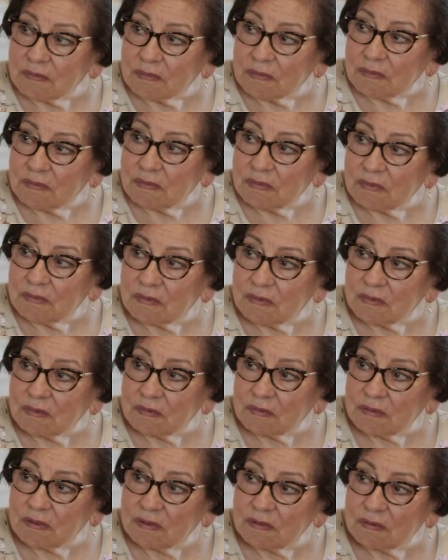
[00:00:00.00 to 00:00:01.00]
Well, no, but
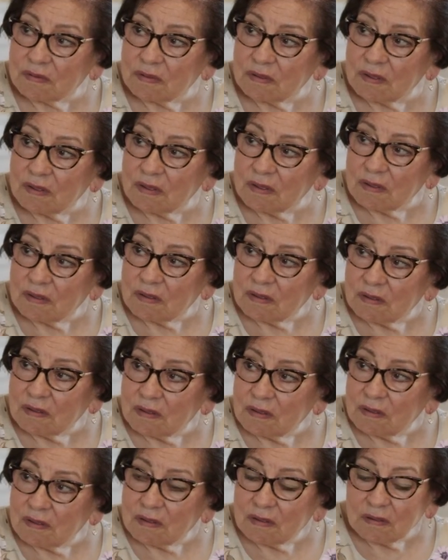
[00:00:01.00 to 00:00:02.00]
no era casados,
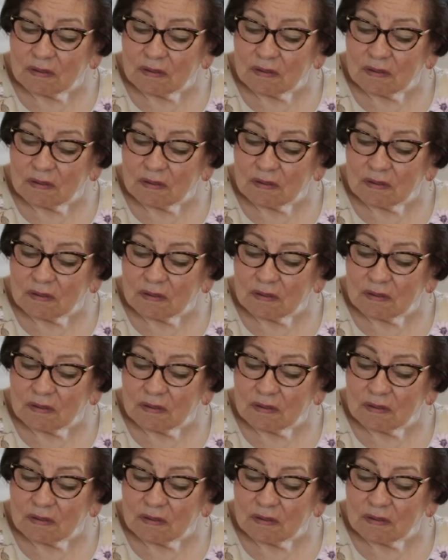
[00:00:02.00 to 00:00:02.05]
pero.